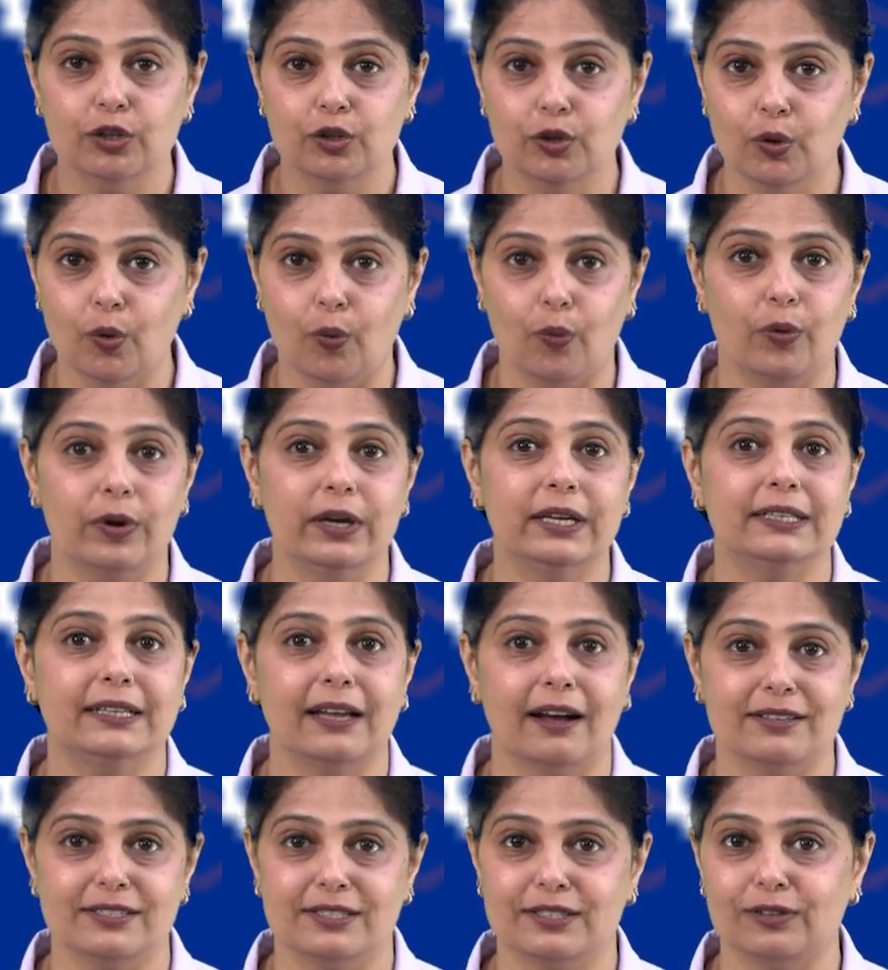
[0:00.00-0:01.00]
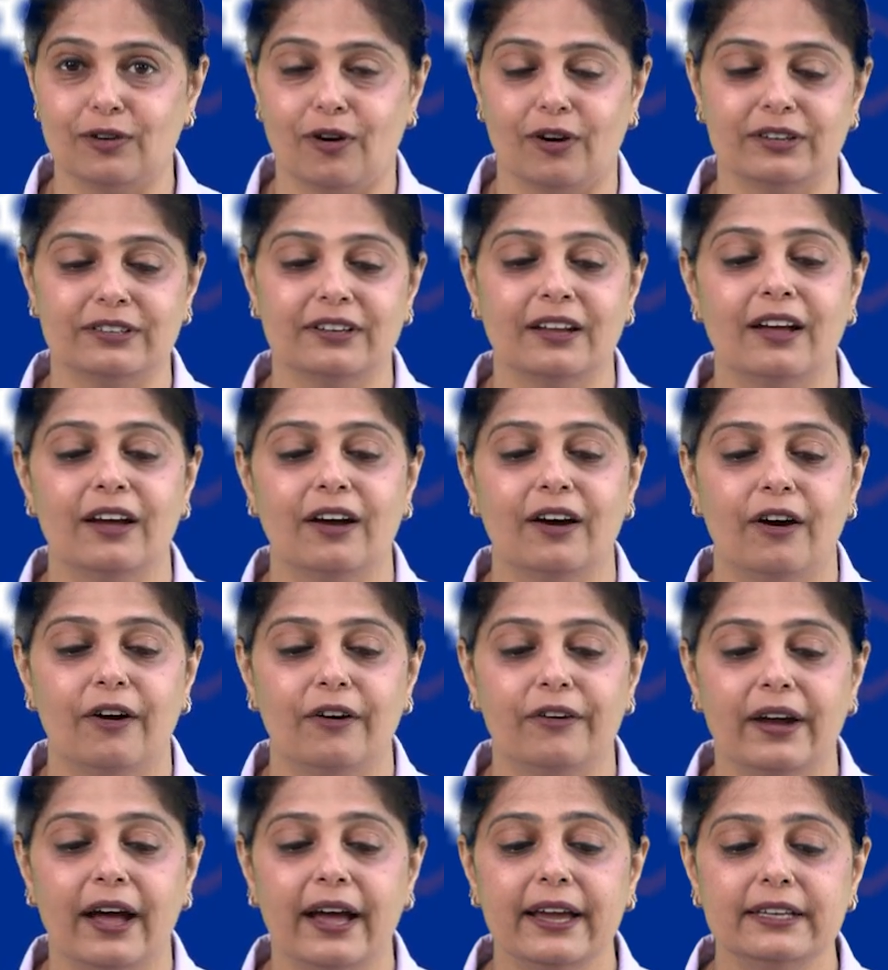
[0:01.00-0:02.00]
No, it does not.
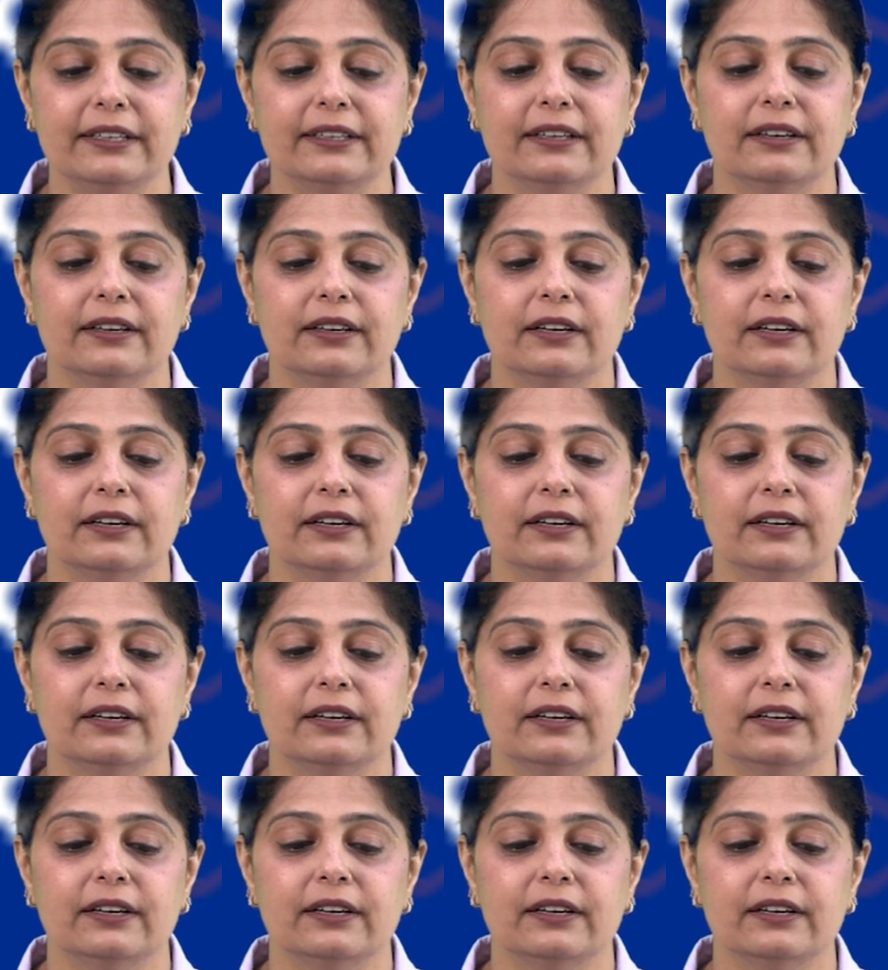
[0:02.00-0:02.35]
Alright.